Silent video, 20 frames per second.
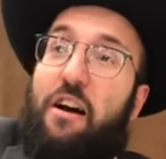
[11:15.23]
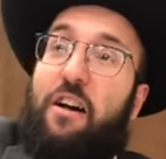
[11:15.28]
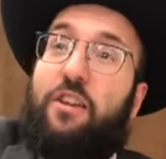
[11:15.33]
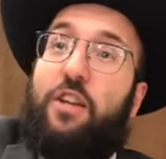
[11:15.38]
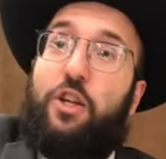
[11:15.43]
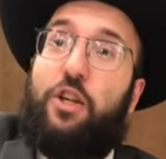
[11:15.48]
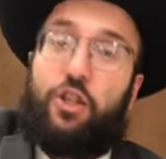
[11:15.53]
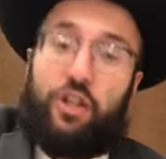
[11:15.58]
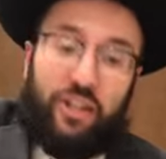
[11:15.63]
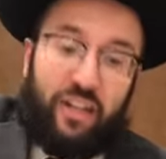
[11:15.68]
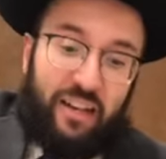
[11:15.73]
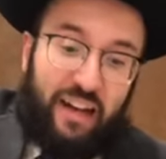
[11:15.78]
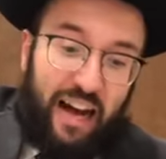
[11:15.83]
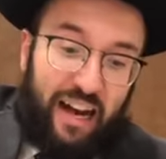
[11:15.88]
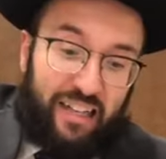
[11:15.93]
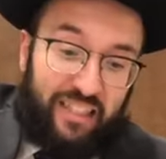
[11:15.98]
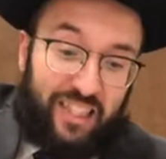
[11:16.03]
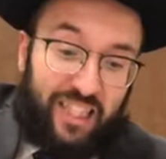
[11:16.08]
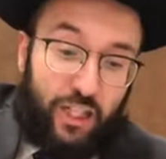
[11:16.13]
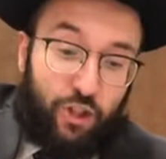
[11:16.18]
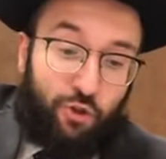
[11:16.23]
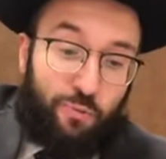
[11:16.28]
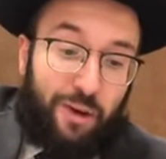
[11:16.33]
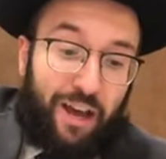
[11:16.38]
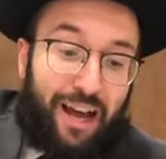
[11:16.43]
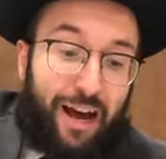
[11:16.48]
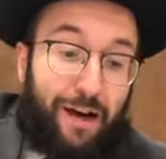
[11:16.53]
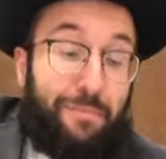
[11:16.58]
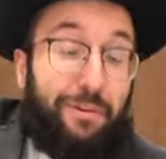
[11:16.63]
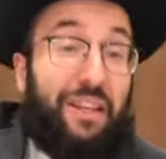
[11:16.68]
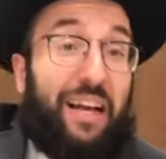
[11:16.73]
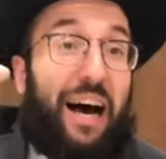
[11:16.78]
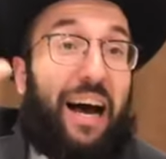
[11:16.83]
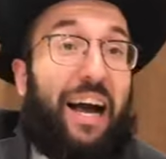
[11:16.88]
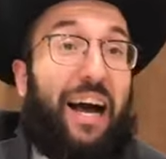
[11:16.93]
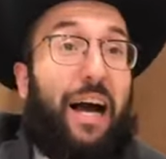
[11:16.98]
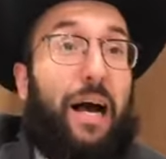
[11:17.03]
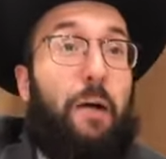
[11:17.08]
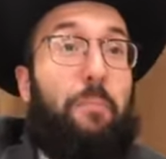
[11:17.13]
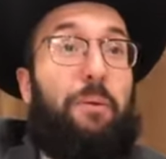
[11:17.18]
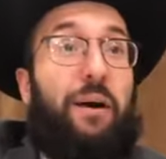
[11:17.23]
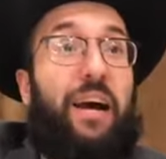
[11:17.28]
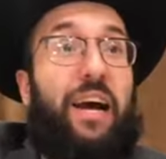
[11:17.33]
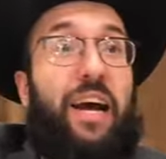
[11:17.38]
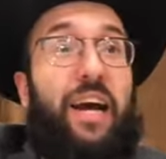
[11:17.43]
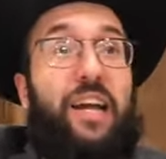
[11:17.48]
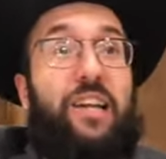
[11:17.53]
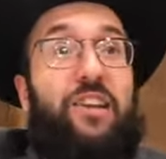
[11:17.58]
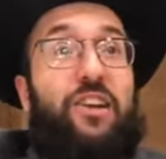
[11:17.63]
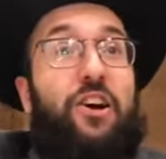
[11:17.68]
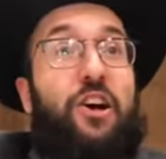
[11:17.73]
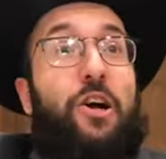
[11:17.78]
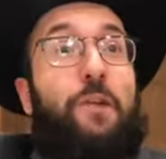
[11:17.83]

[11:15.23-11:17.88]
The shechina says, omechabda yechabed.